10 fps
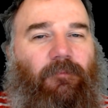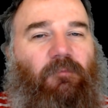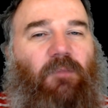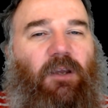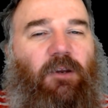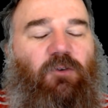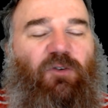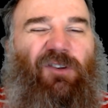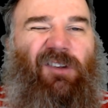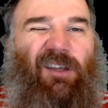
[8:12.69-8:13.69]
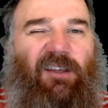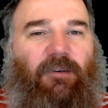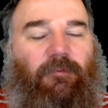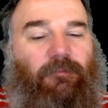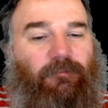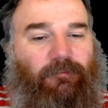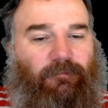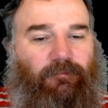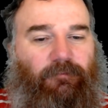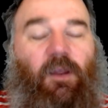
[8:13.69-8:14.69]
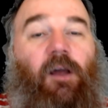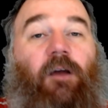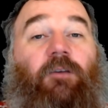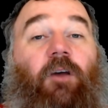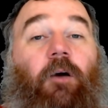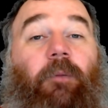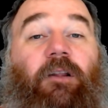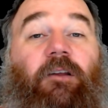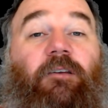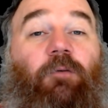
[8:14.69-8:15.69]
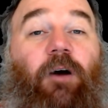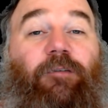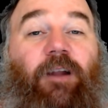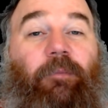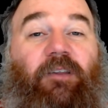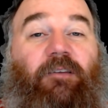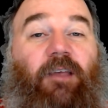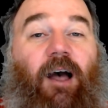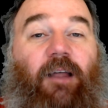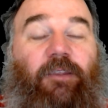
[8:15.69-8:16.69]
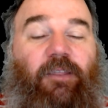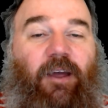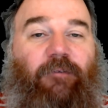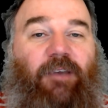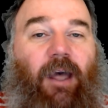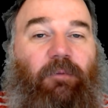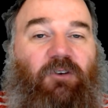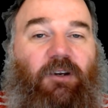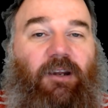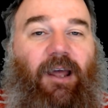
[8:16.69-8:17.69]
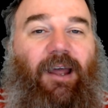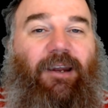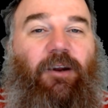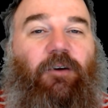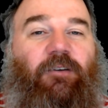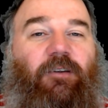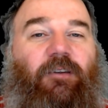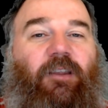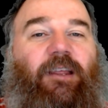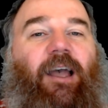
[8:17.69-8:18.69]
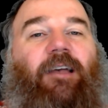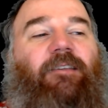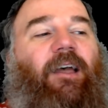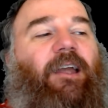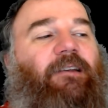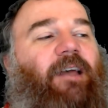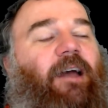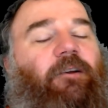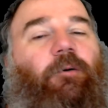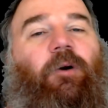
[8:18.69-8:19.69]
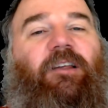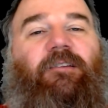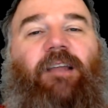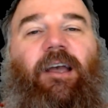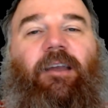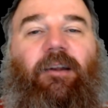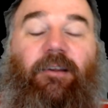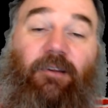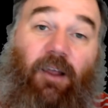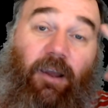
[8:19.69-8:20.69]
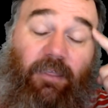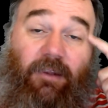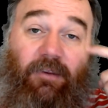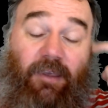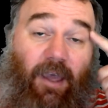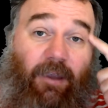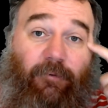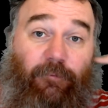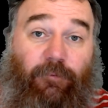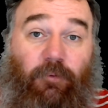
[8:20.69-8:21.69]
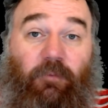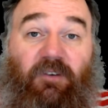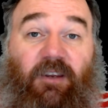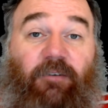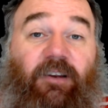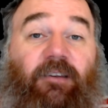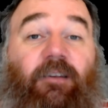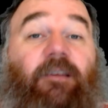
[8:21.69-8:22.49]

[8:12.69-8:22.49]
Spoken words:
Interesting. So Miller's roughing up this guard that they've captured, and he notices that he has a tattoo on his neck, and he's like, that's a gang from Ceres.